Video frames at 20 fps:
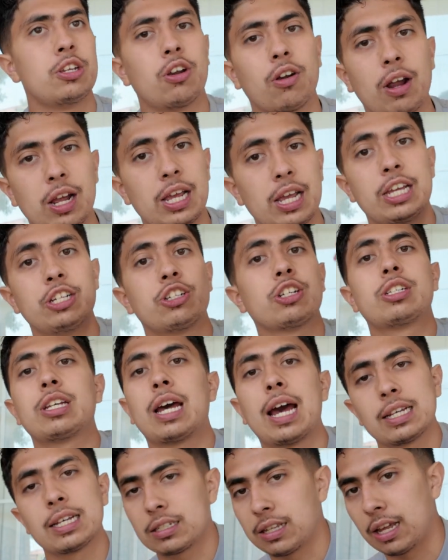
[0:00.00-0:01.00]
your agent,
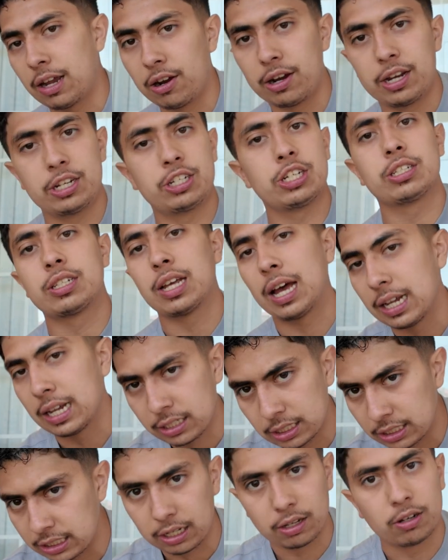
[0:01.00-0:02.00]
ask their agent,
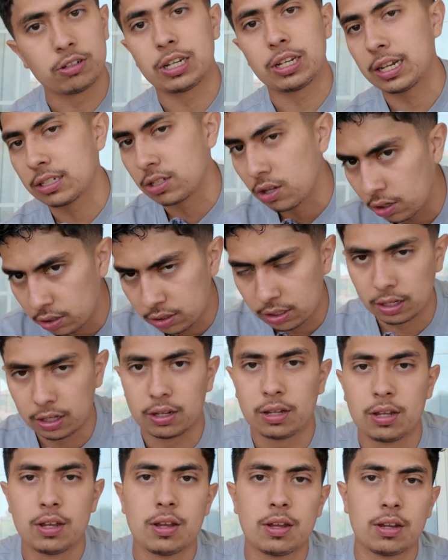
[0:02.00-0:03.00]
ask the seller, ask
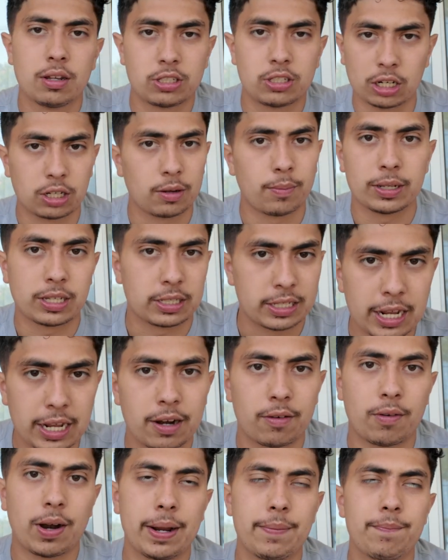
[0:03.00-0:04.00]
to talk about the
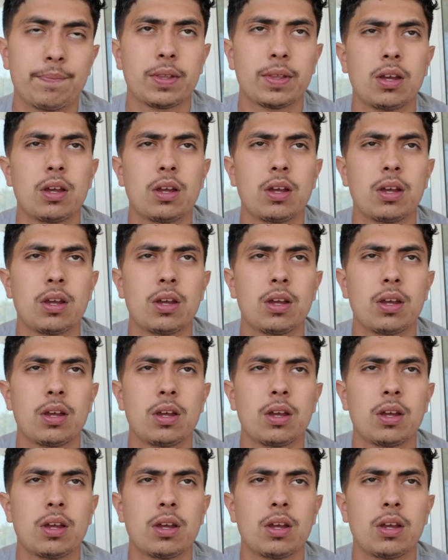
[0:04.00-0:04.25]
tenant, right?